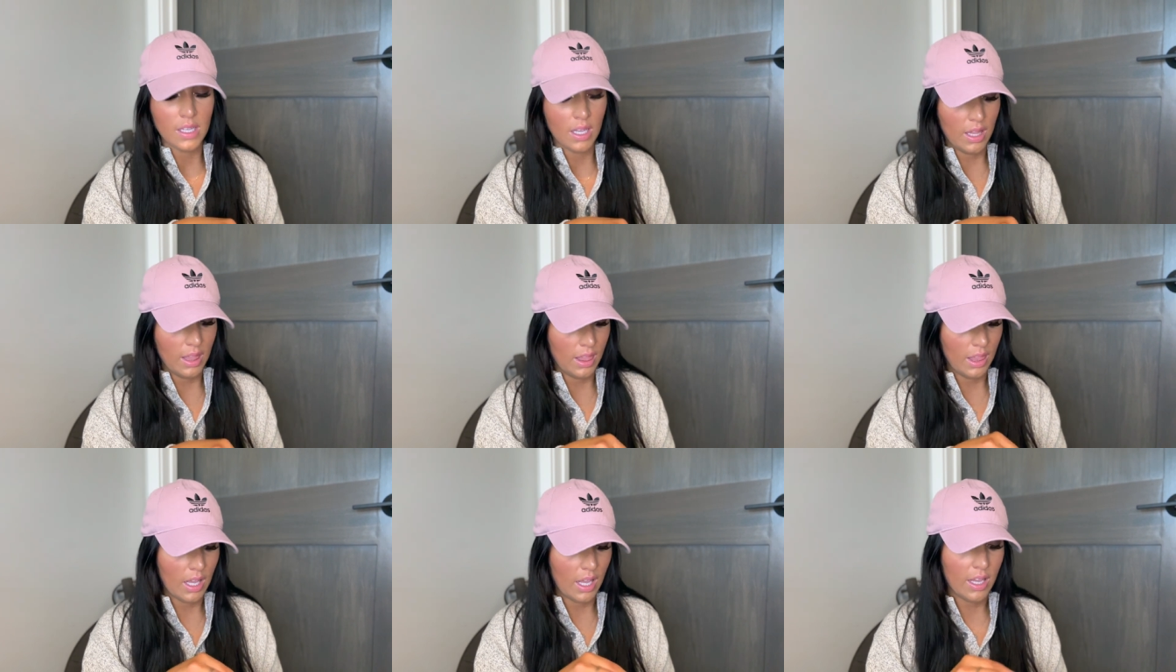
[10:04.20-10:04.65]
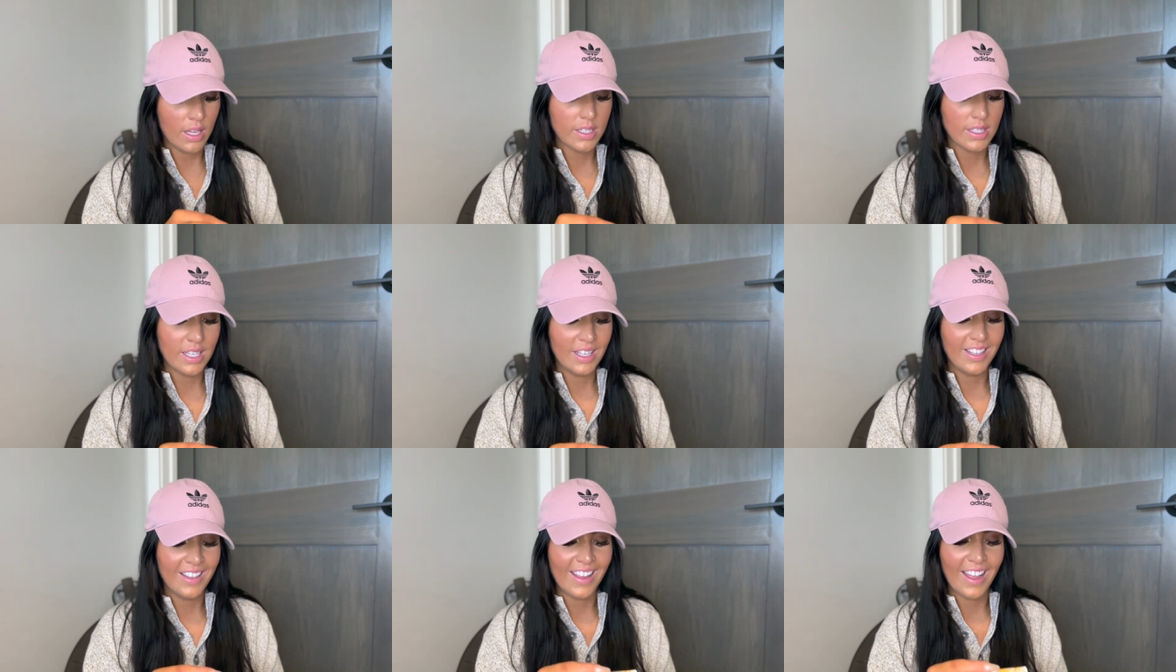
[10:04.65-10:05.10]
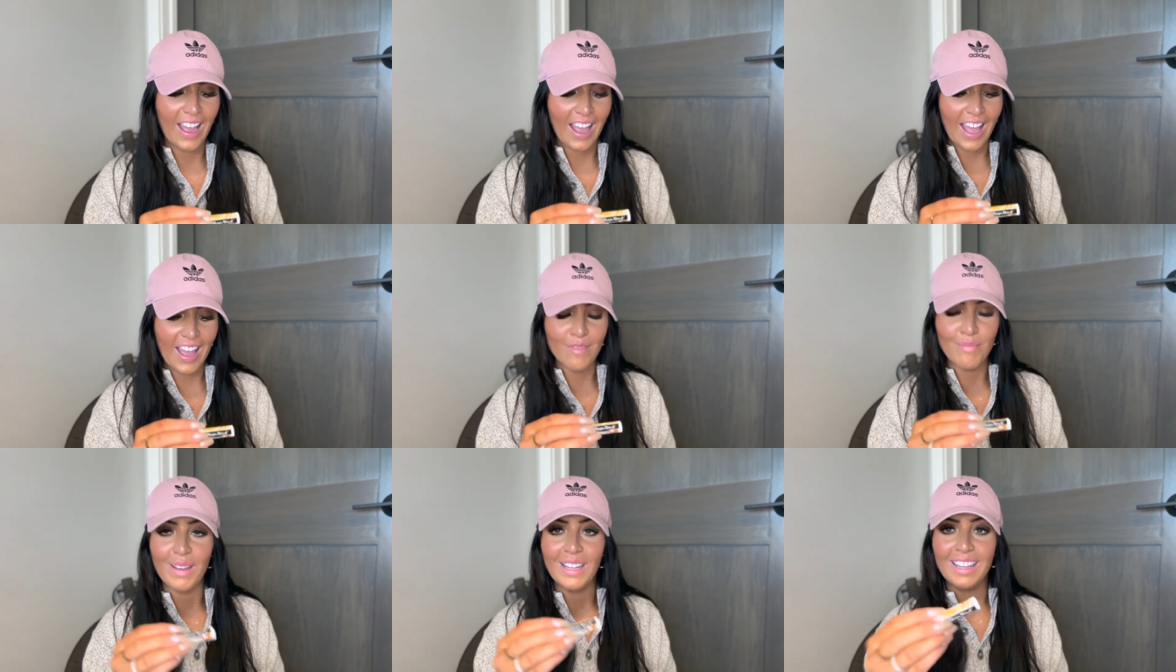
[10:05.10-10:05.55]
a lot. I
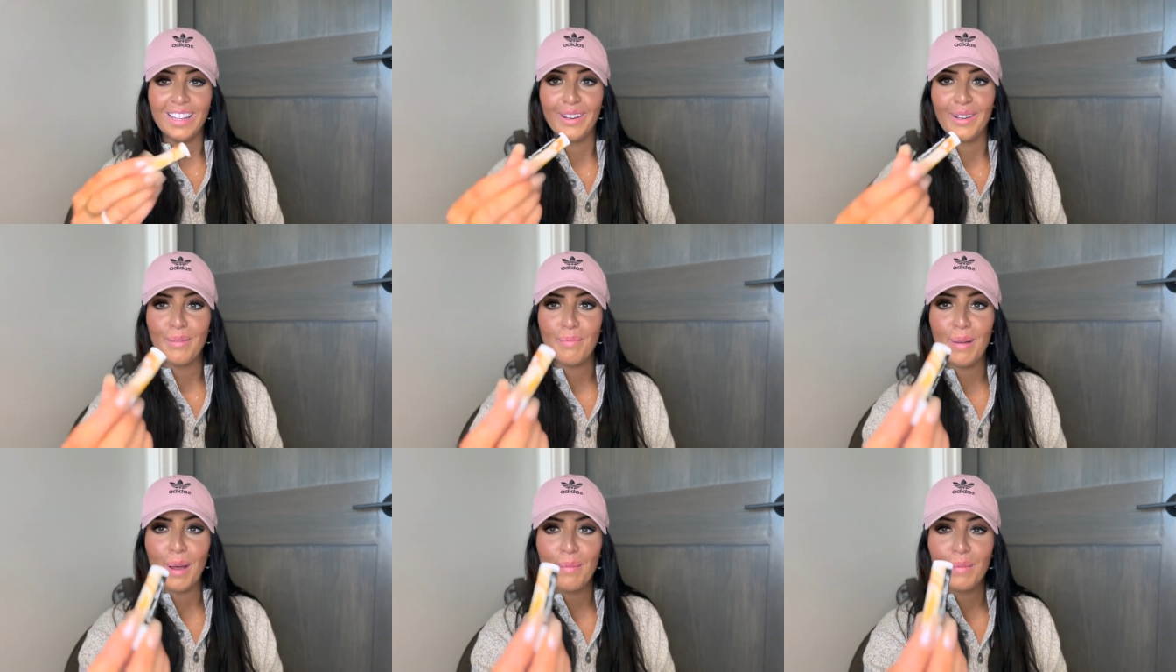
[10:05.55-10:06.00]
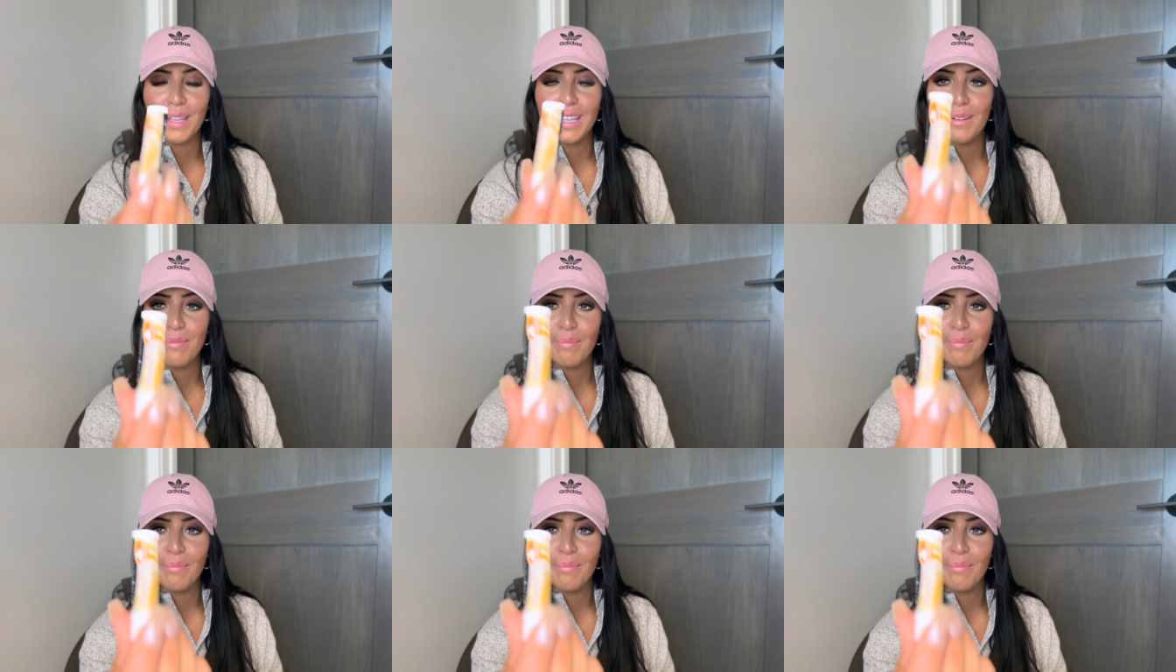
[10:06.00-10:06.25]
have my little pumpkin